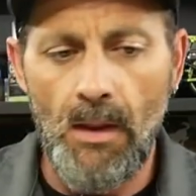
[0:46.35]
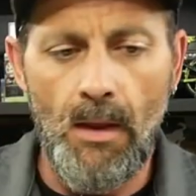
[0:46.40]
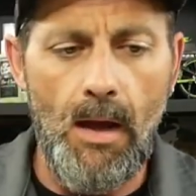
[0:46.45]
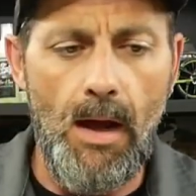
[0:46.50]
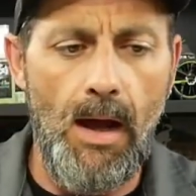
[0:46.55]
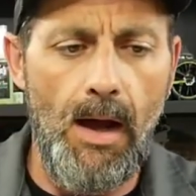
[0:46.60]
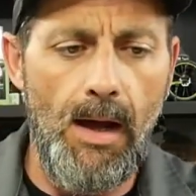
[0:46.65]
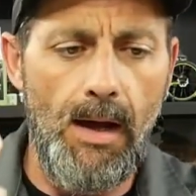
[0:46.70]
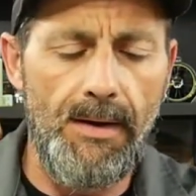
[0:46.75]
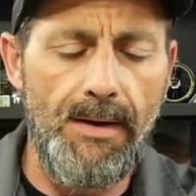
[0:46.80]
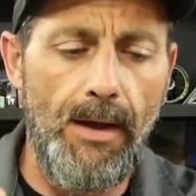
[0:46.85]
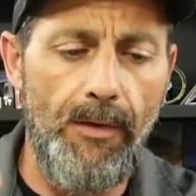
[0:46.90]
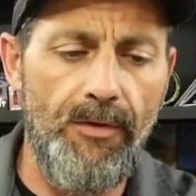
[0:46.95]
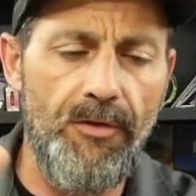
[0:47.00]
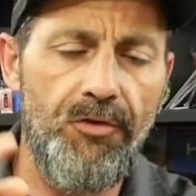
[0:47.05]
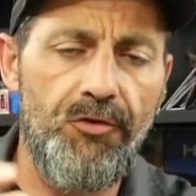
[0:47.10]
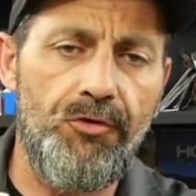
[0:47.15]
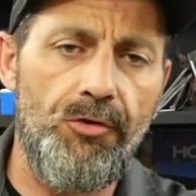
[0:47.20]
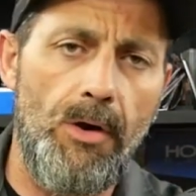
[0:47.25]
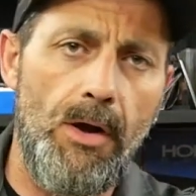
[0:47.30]
Now
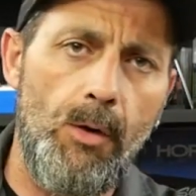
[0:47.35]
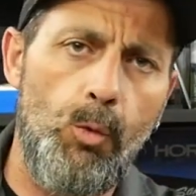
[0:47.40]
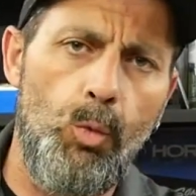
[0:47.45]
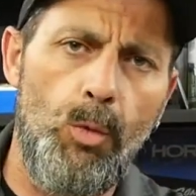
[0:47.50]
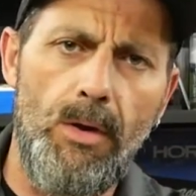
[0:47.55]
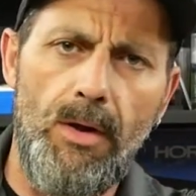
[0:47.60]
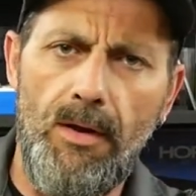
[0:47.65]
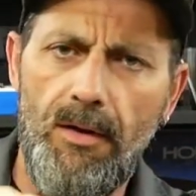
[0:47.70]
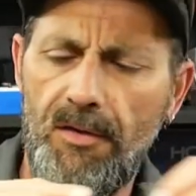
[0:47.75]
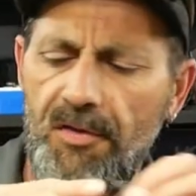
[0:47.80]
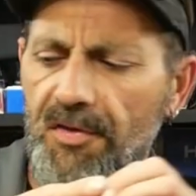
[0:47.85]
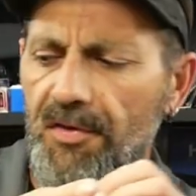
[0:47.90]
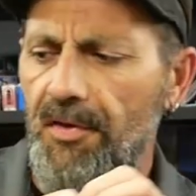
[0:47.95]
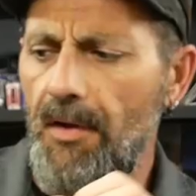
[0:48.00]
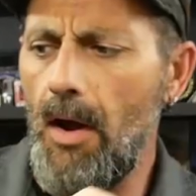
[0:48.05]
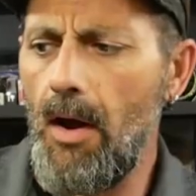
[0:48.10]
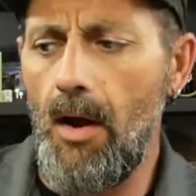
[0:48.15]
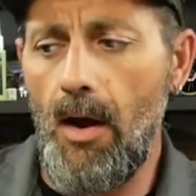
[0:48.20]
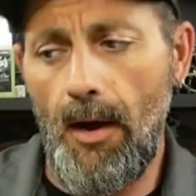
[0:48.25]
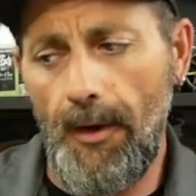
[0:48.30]
this truck was
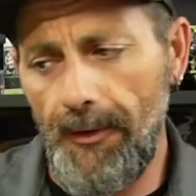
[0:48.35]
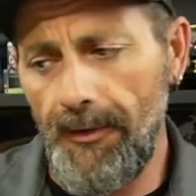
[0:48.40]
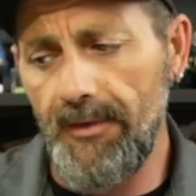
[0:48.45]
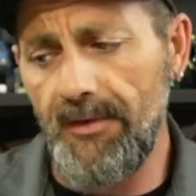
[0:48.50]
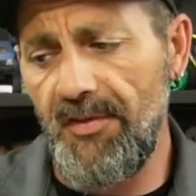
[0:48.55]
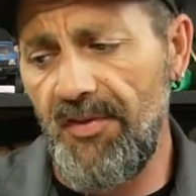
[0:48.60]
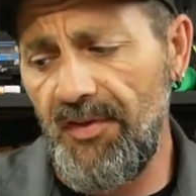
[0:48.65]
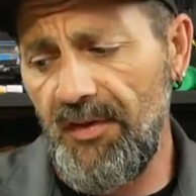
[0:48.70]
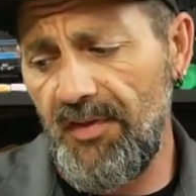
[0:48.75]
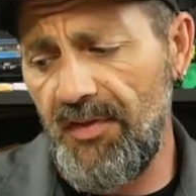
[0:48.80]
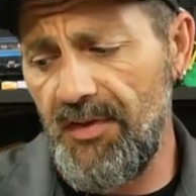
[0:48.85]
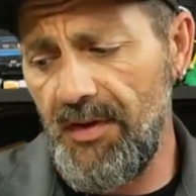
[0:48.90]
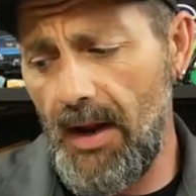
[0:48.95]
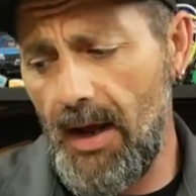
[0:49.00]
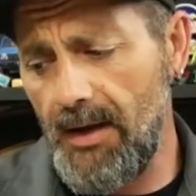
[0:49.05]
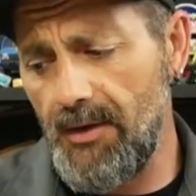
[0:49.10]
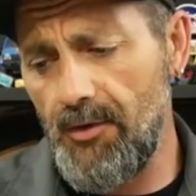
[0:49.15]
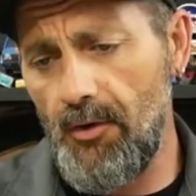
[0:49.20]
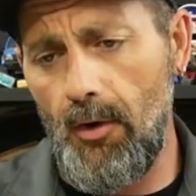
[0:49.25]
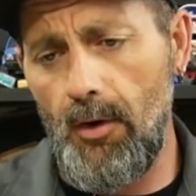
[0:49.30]

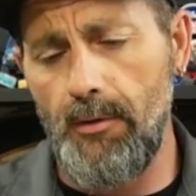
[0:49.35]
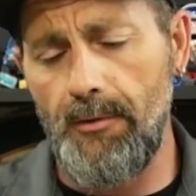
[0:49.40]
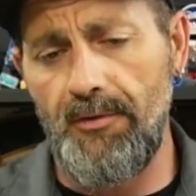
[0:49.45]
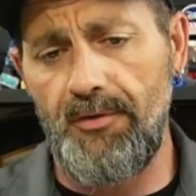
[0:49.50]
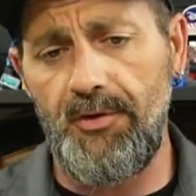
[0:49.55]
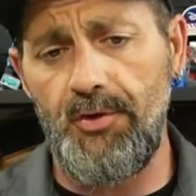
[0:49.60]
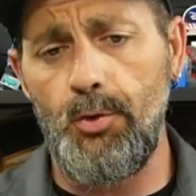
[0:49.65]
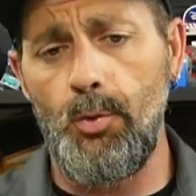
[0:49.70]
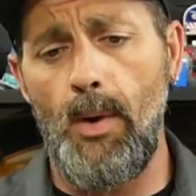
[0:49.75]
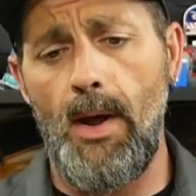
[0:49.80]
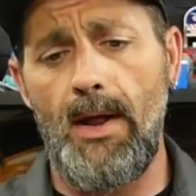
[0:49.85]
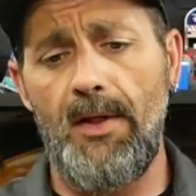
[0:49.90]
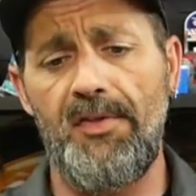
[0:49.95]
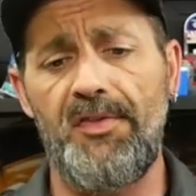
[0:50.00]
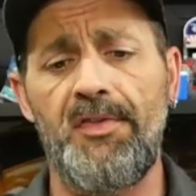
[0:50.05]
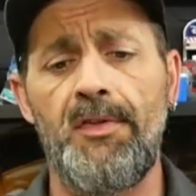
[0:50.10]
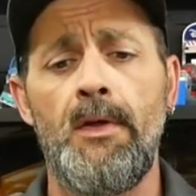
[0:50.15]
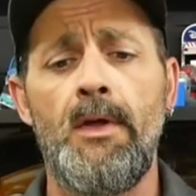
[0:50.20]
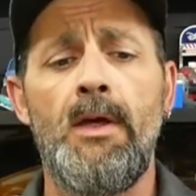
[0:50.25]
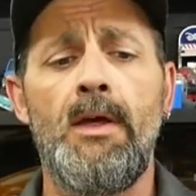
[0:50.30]
$169
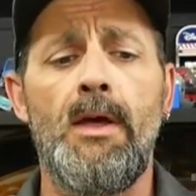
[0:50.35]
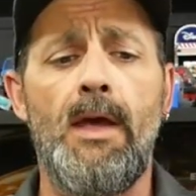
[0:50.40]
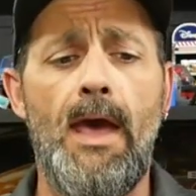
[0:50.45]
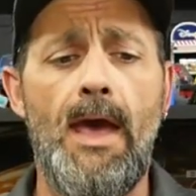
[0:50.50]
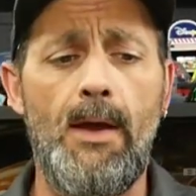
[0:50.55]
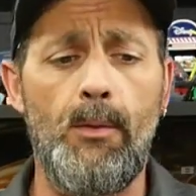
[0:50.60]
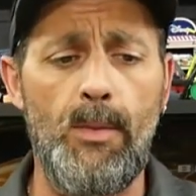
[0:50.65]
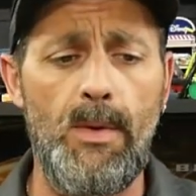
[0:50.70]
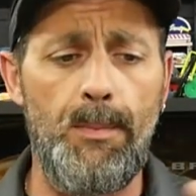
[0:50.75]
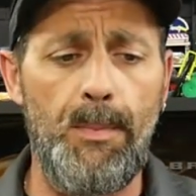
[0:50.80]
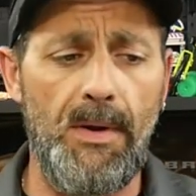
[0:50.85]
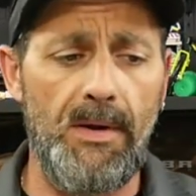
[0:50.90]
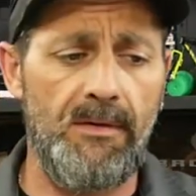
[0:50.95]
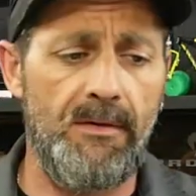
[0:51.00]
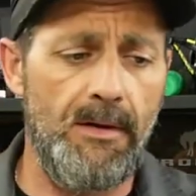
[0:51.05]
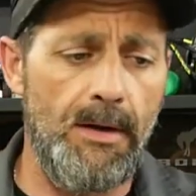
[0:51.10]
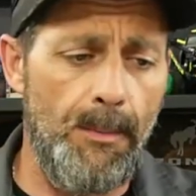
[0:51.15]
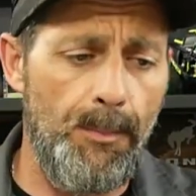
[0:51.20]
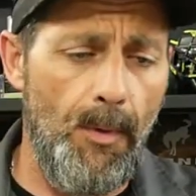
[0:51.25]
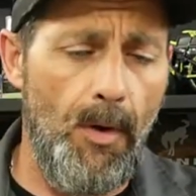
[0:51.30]
US, and we picked
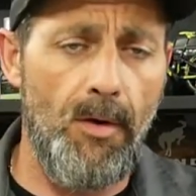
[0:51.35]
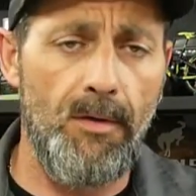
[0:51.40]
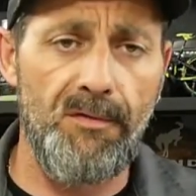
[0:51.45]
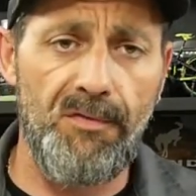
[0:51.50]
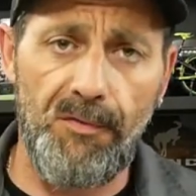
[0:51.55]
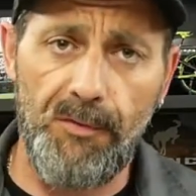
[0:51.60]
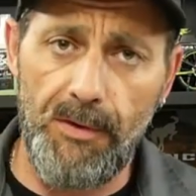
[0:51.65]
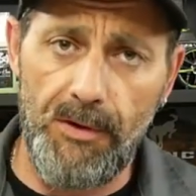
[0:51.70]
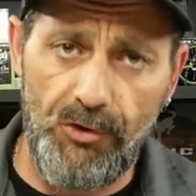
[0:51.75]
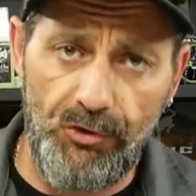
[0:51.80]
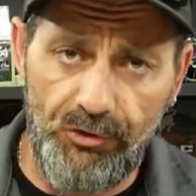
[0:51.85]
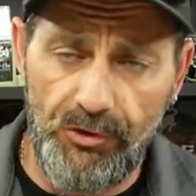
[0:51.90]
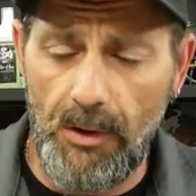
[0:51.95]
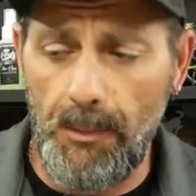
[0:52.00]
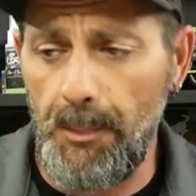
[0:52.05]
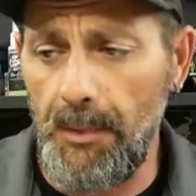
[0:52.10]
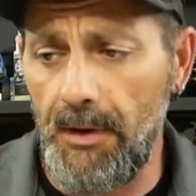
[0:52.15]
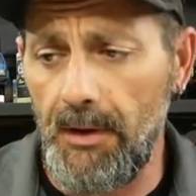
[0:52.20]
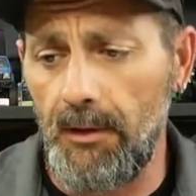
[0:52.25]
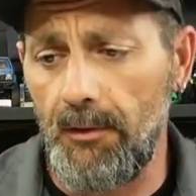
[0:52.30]
it up on free
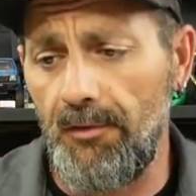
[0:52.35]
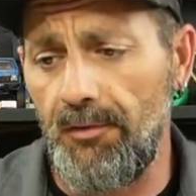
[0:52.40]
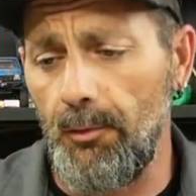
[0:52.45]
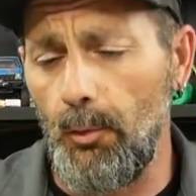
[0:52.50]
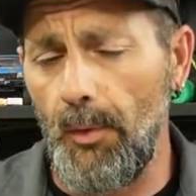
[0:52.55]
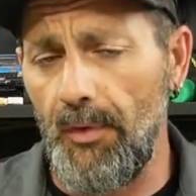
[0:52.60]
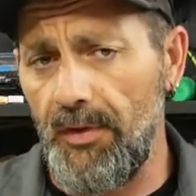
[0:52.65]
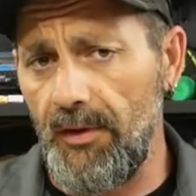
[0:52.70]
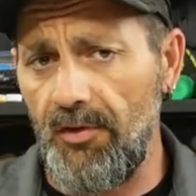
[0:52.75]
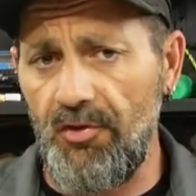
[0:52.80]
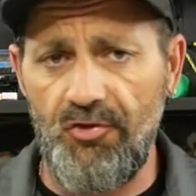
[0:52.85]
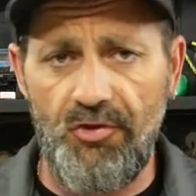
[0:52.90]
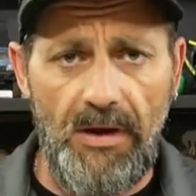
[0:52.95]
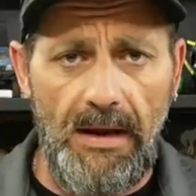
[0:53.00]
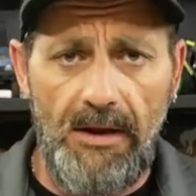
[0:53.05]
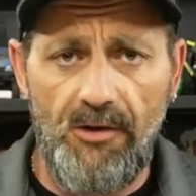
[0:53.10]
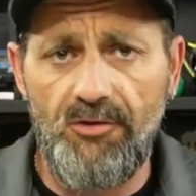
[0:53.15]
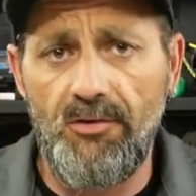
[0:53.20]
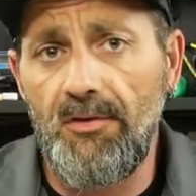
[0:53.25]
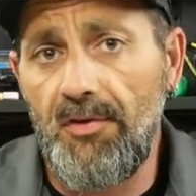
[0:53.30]
shipping. So with
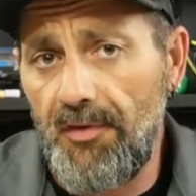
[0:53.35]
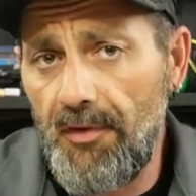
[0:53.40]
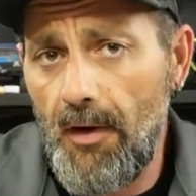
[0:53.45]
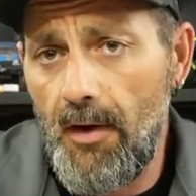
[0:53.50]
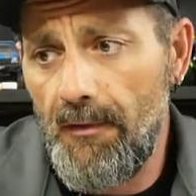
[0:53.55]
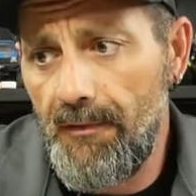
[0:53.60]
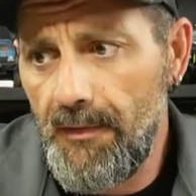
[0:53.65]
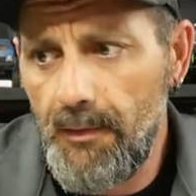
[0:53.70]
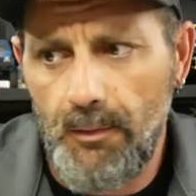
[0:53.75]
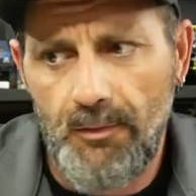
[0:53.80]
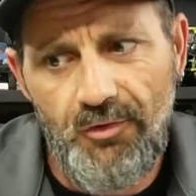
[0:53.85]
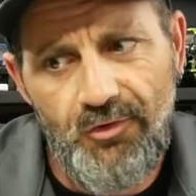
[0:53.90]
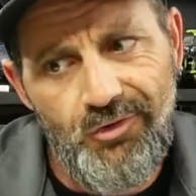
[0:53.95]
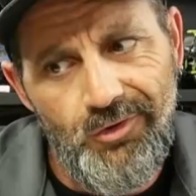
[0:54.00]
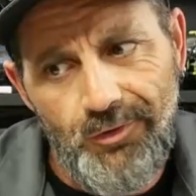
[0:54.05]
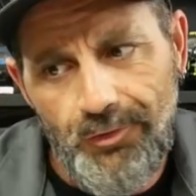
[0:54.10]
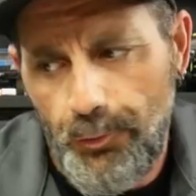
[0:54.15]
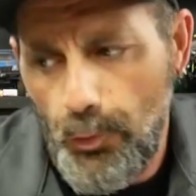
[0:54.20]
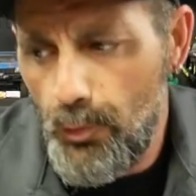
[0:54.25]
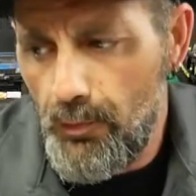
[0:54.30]
exchange and stuff, it was
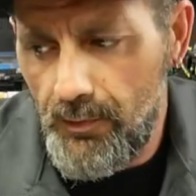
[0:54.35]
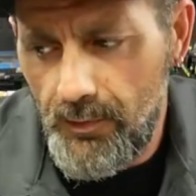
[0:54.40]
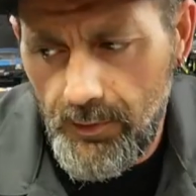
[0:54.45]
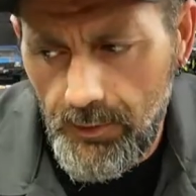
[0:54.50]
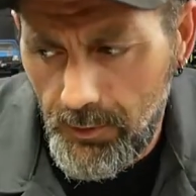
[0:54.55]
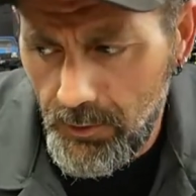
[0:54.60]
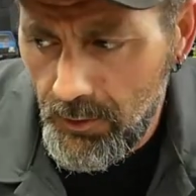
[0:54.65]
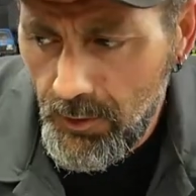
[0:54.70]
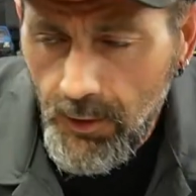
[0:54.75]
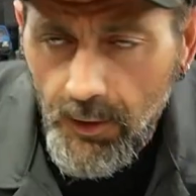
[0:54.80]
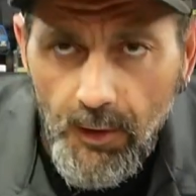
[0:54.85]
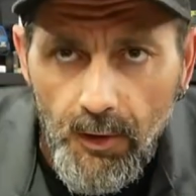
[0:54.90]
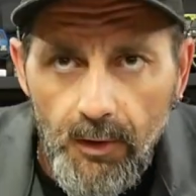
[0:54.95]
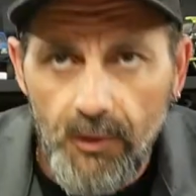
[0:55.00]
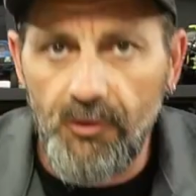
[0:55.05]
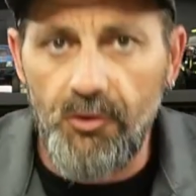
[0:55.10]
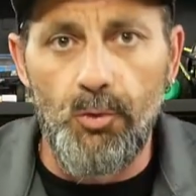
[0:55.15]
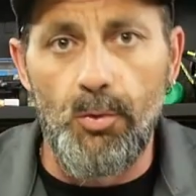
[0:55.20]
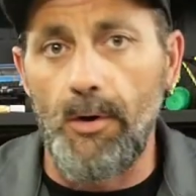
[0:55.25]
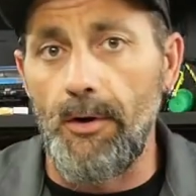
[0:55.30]
just over
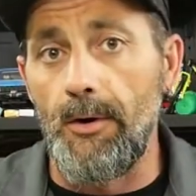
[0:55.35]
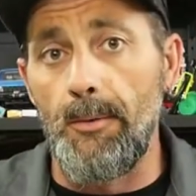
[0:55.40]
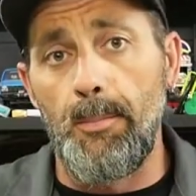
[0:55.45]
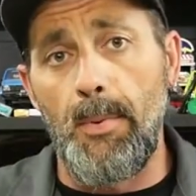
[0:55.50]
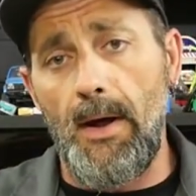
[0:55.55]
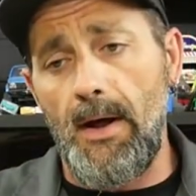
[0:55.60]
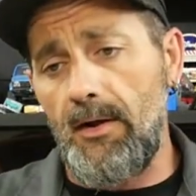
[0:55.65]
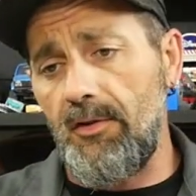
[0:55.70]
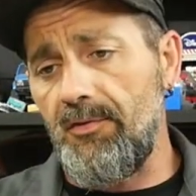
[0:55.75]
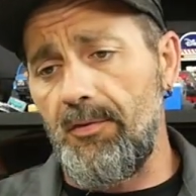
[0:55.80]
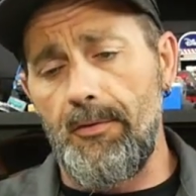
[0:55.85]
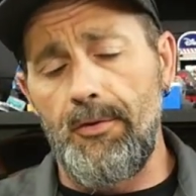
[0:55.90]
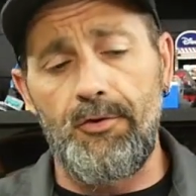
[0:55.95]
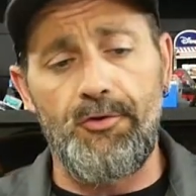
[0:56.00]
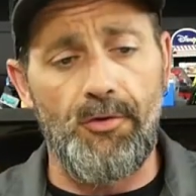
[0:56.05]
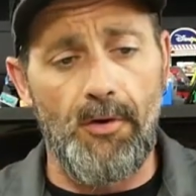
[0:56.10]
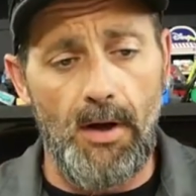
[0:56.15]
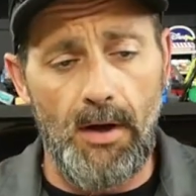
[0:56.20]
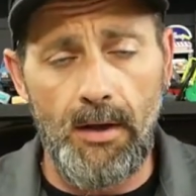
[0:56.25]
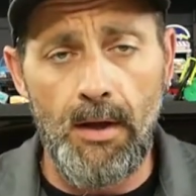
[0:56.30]
200 bucks for the
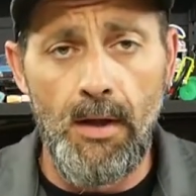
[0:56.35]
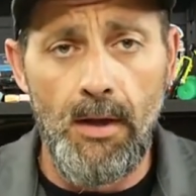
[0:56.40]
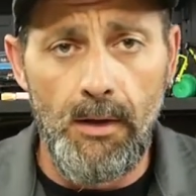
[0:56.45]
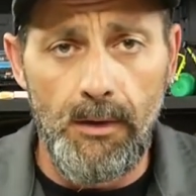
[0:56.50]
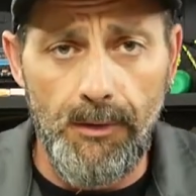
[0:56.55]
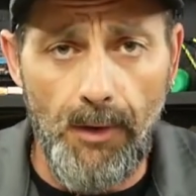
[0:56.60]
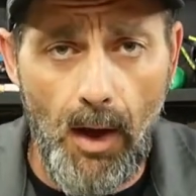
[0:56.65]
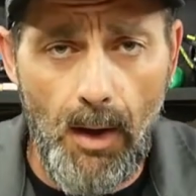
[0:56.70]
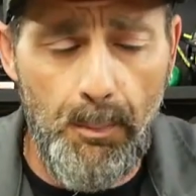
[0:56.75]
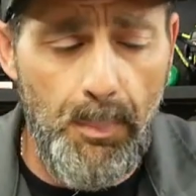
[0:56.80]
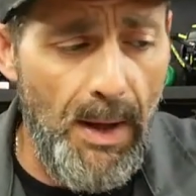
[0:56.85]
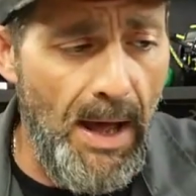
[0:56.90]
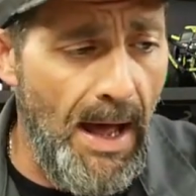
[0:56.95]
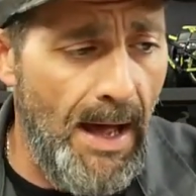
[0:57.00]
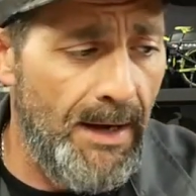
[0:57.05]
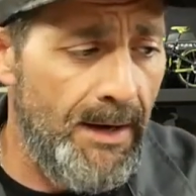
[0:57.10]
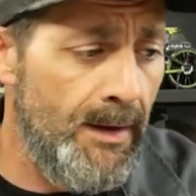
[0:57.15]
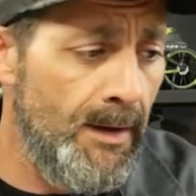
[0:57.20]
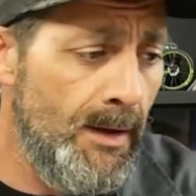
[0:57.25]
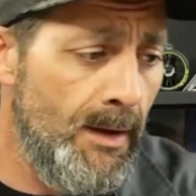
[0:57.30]
truck. Not
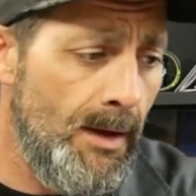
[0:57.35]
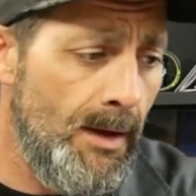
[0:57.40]
bad.